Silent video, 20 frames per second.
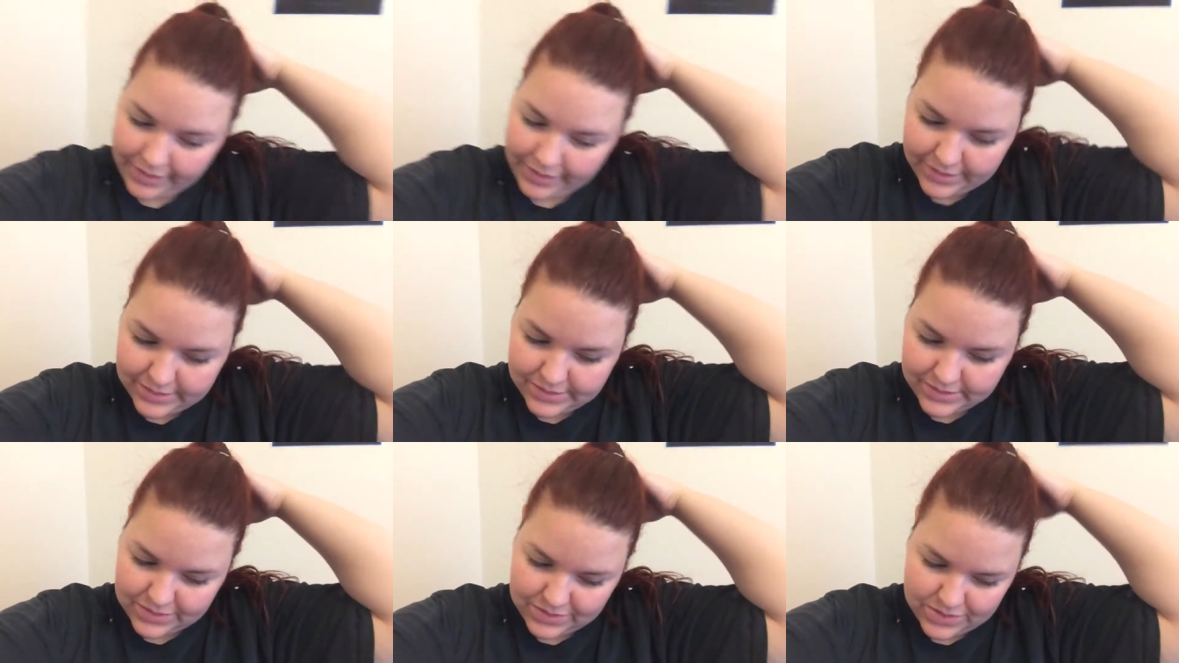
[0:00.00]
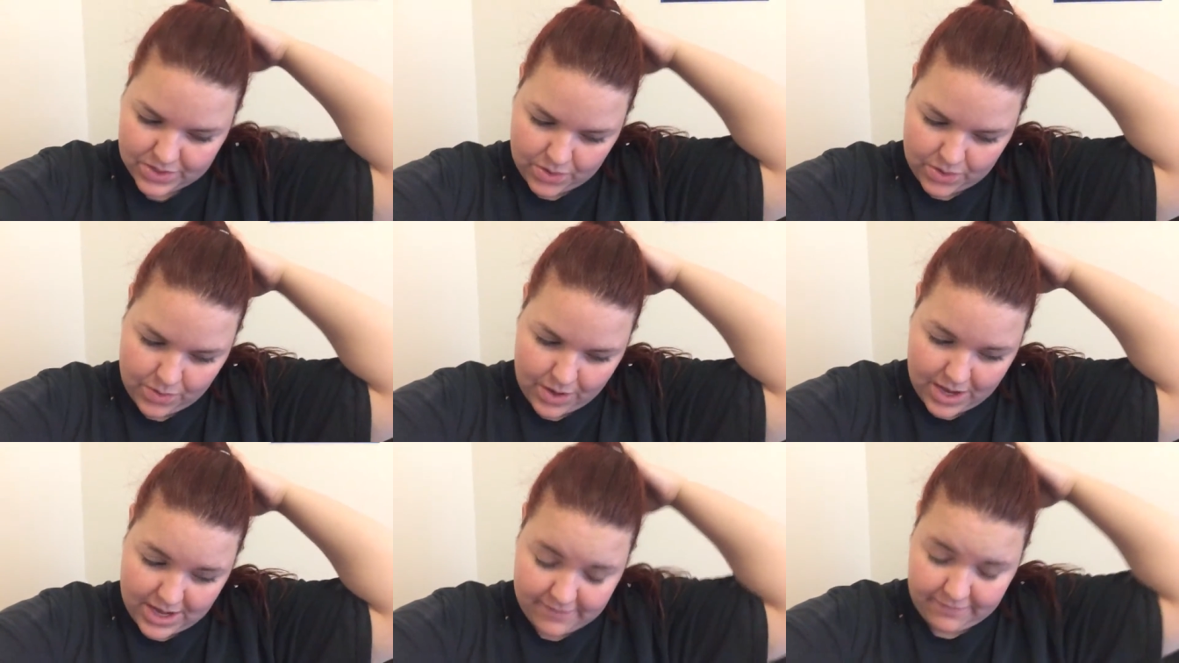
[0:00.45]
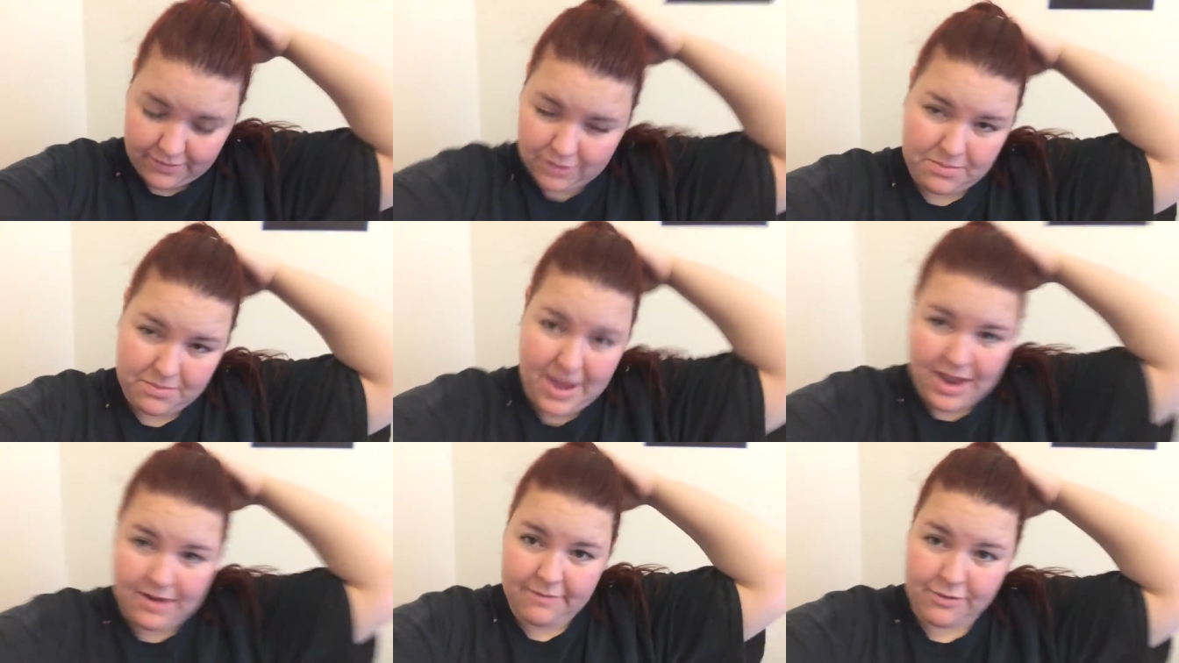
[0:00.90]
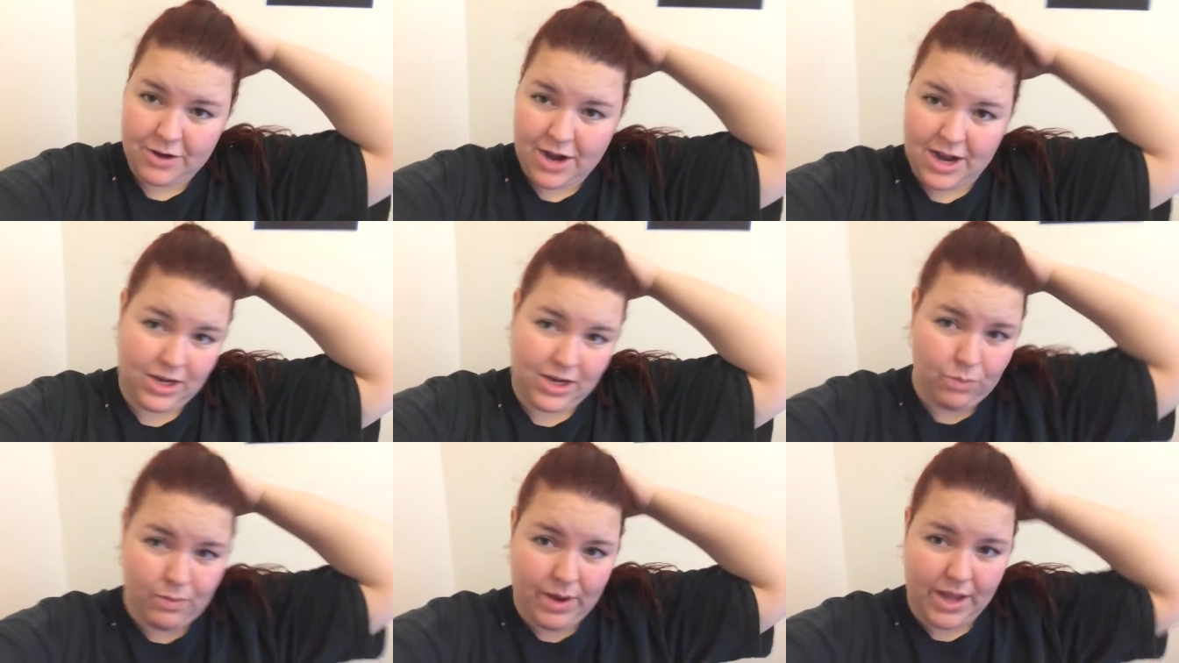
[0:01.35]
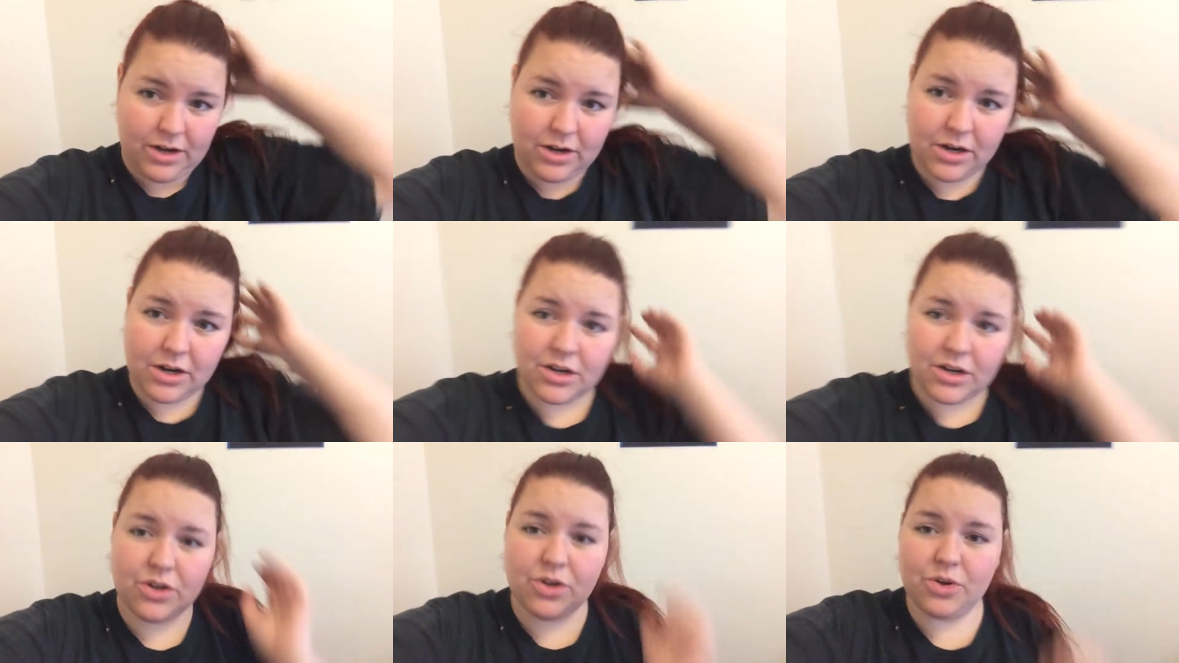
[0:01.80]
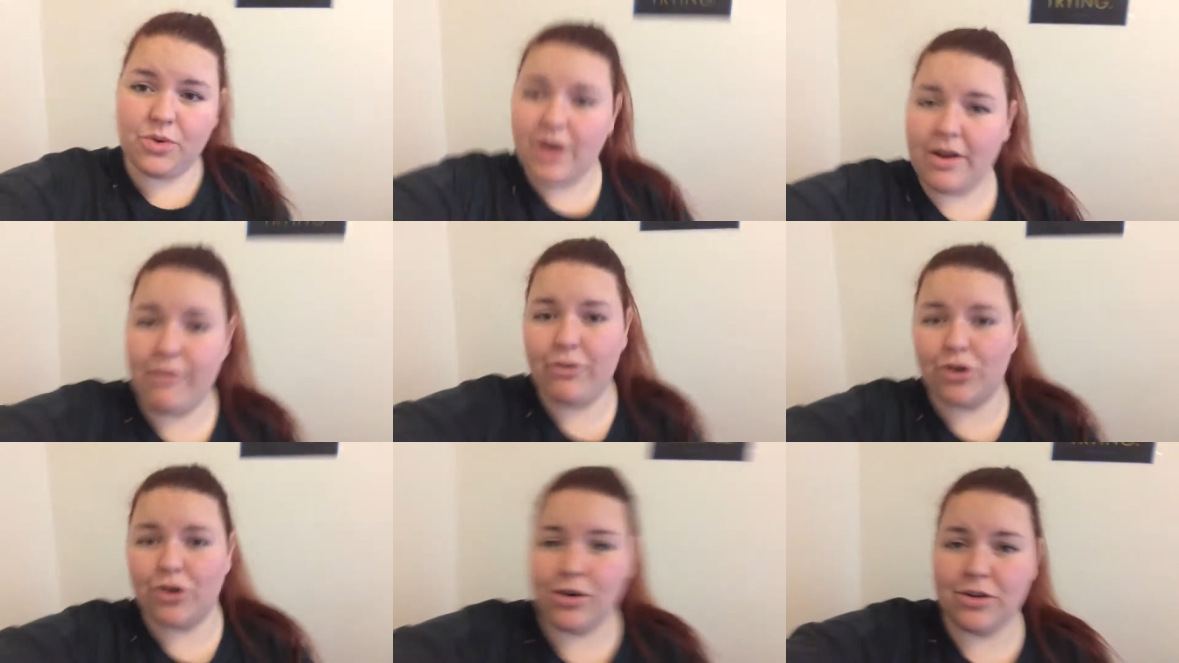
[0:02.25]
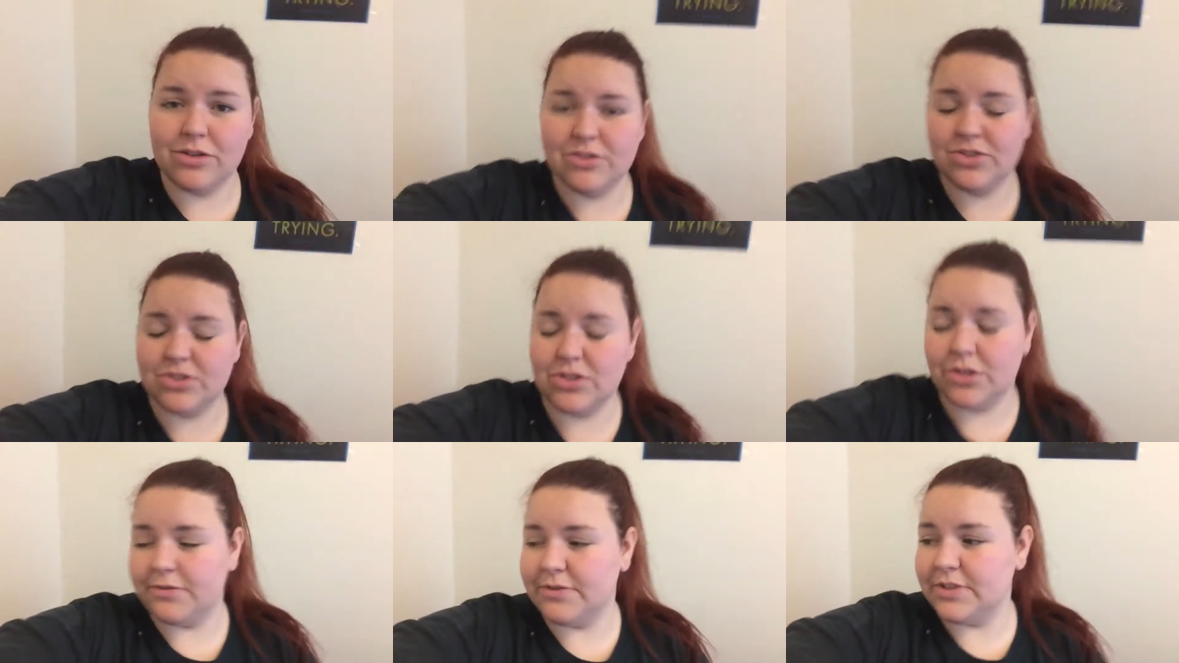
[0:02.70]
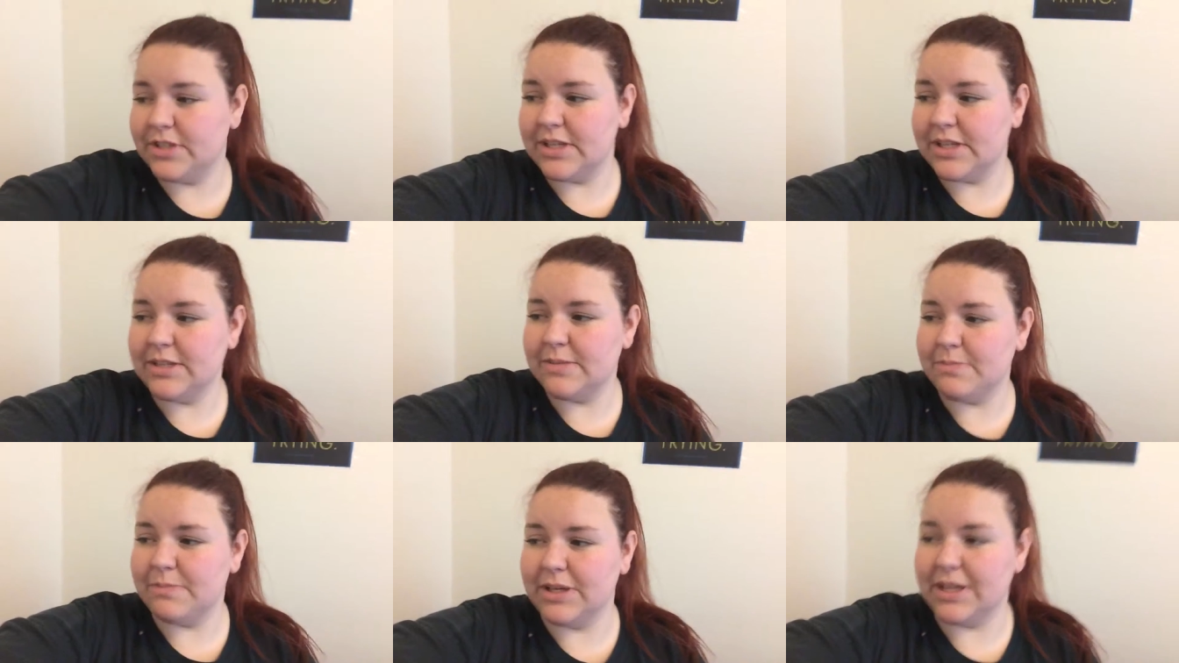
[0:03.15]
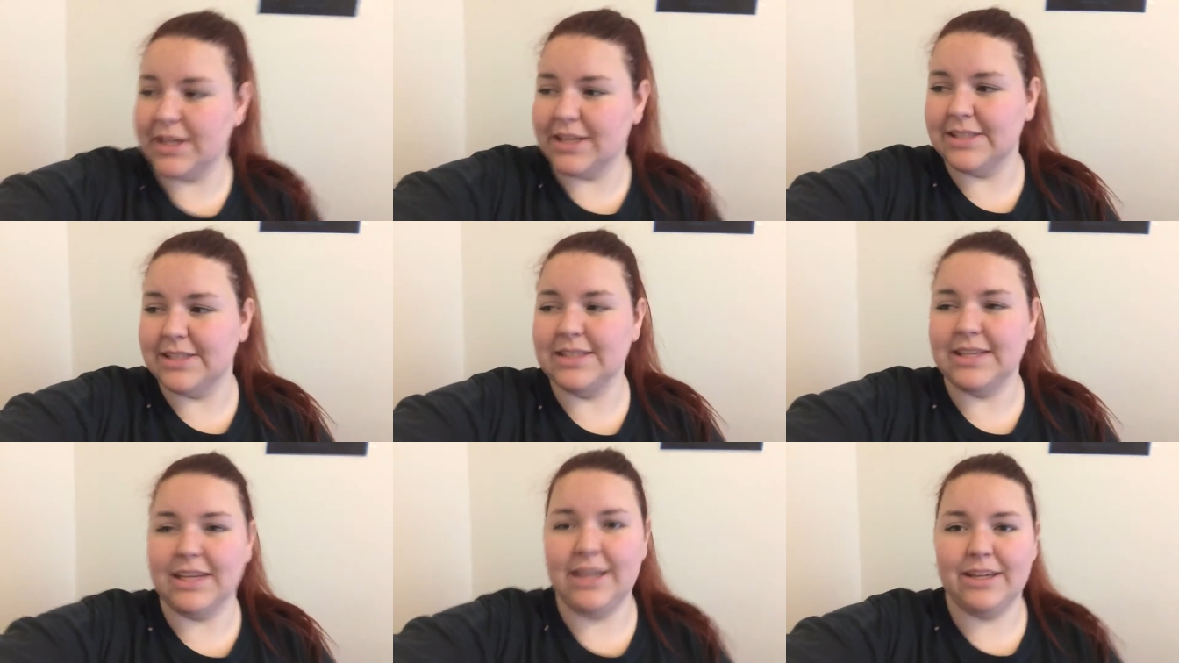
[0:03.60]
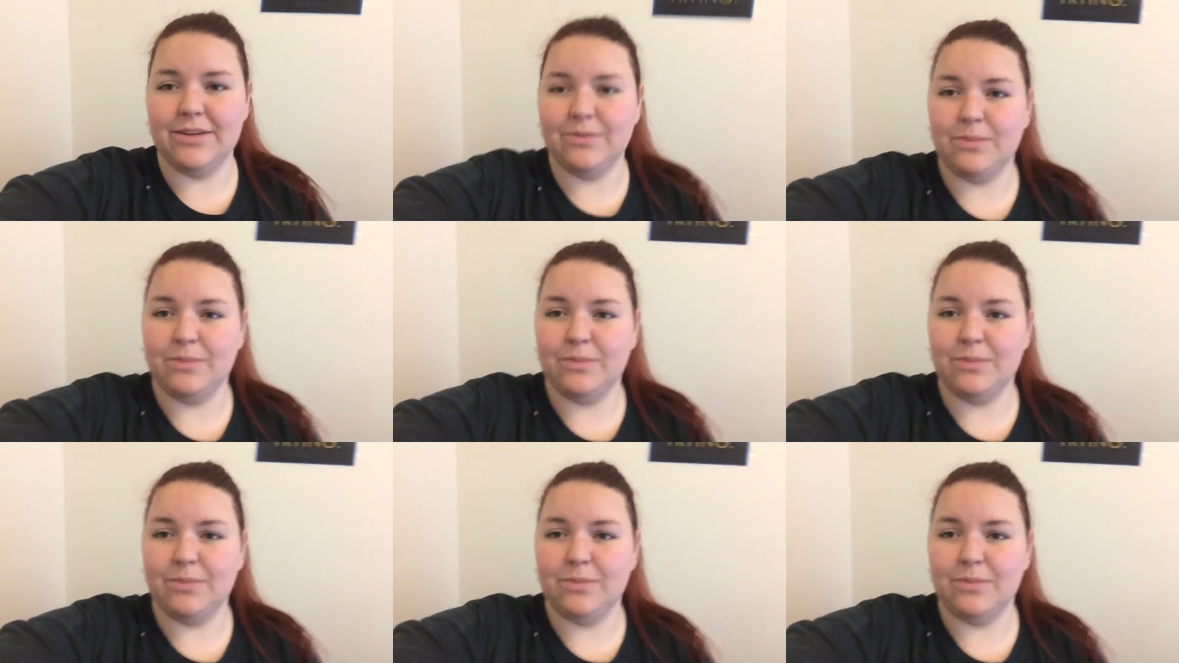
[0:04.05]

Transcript: So I feel bad for any waiter who ever serves us because like